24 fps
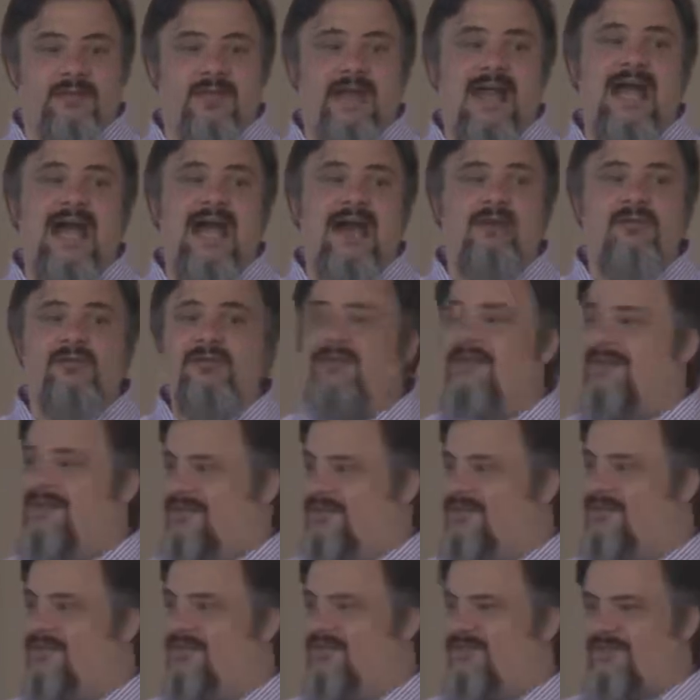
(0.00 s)
How?
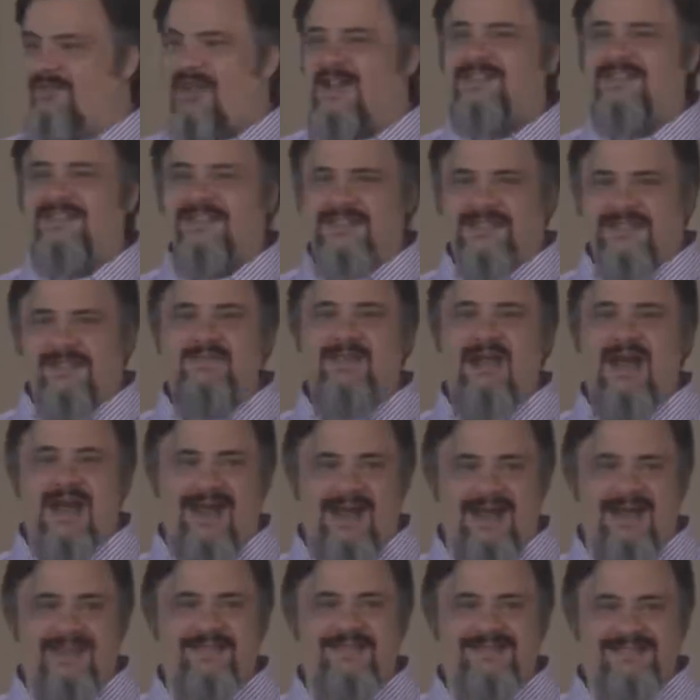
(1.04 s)
So I see some
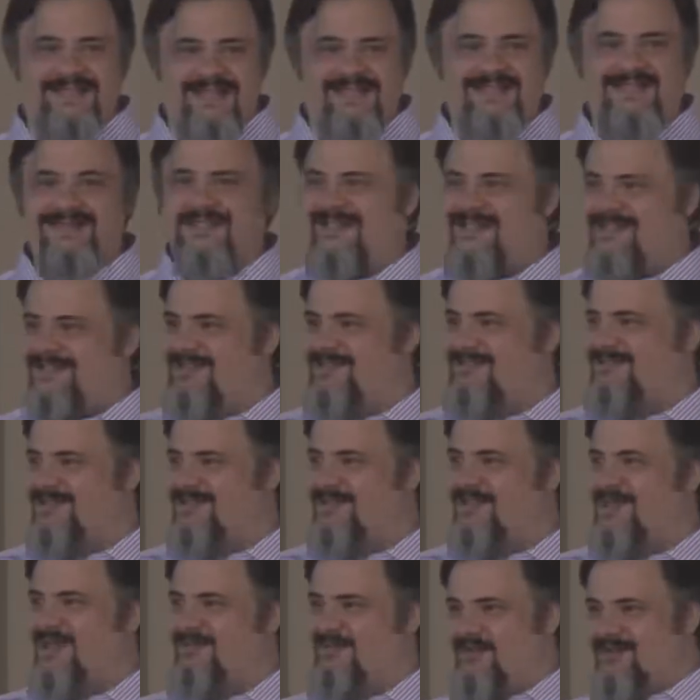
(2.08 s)
nods, I see some,
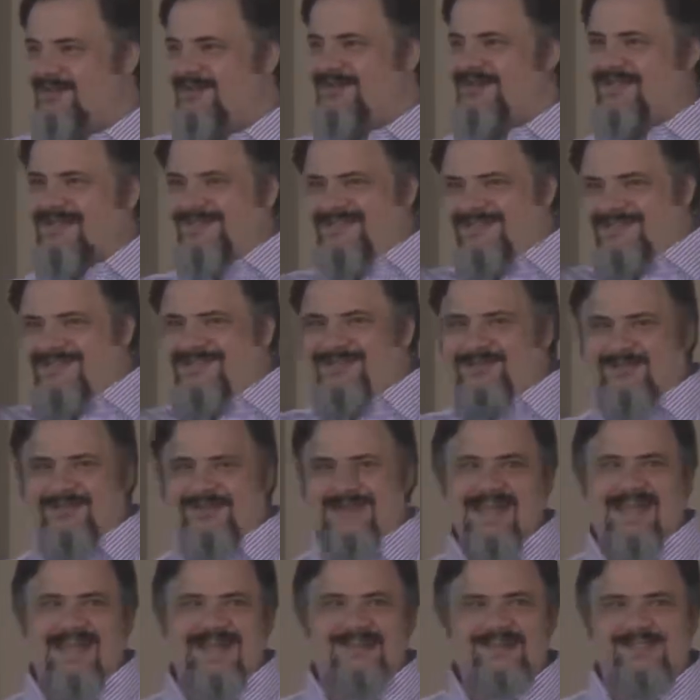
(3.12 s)
a couple slow
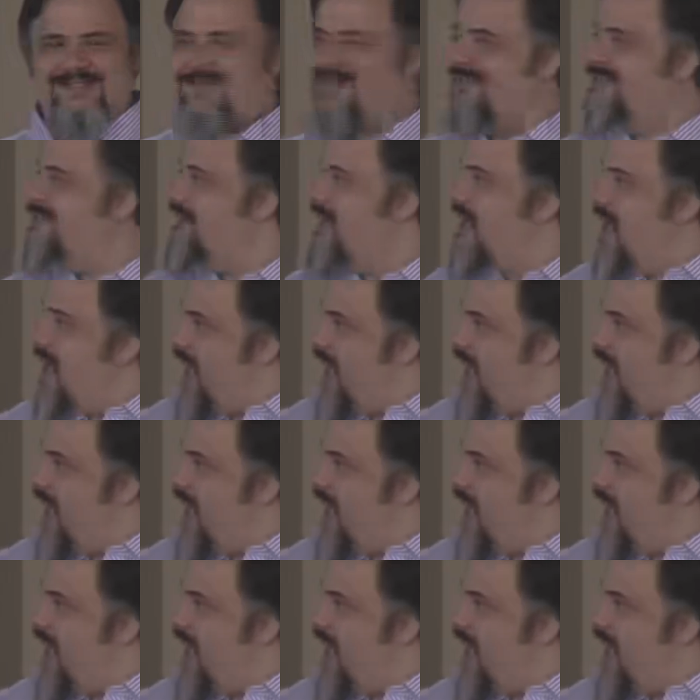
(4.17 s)
handshakes.